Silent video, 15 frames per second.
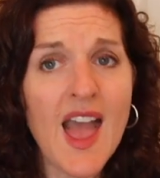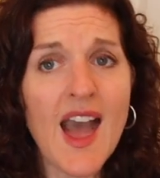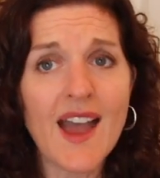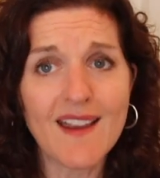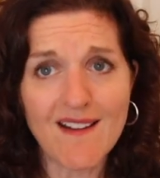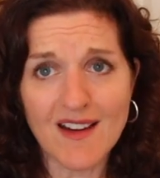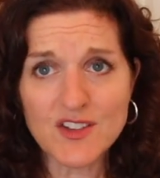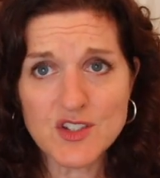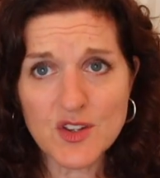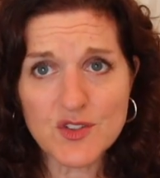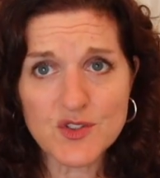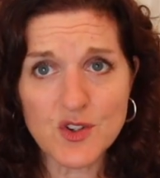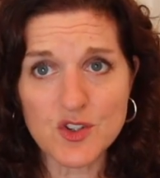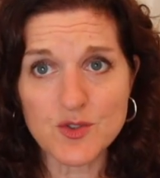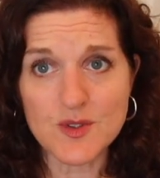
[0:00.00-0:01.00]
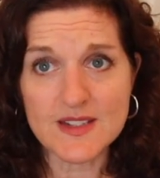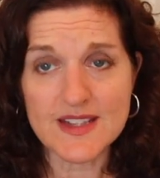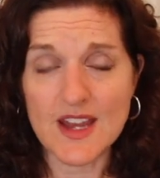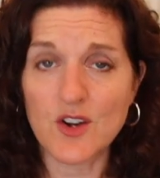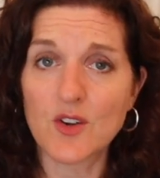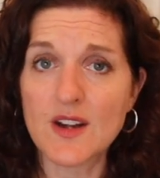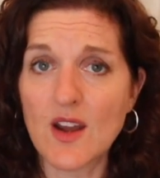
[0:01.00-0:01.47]
I got to the surgery
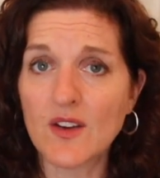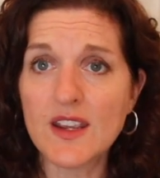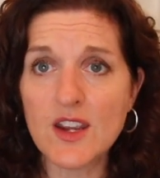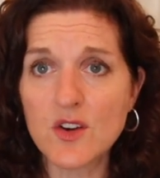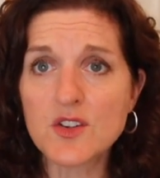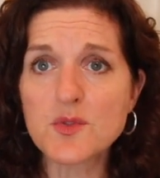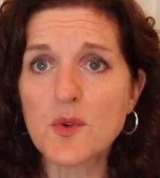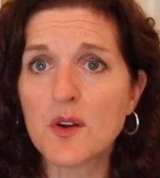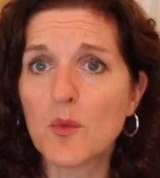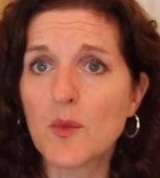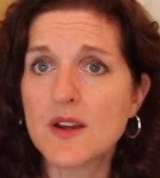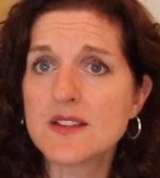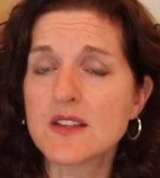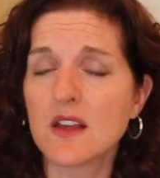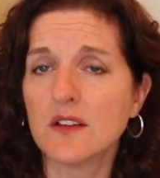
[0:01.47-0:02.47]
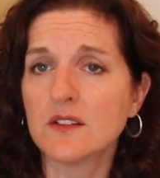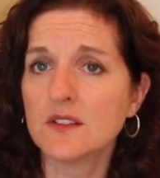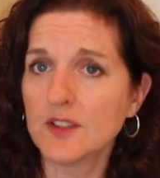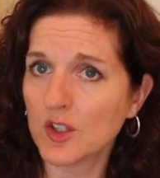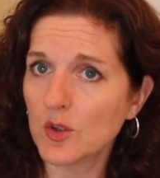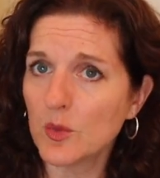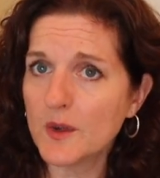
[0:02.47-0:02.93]
center. Now, here's where it was a
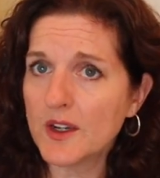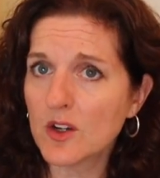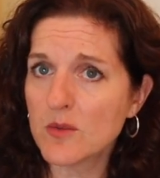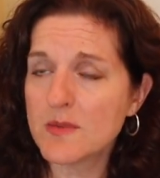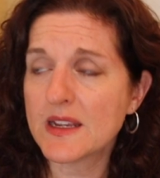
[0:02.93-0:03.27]
little weird,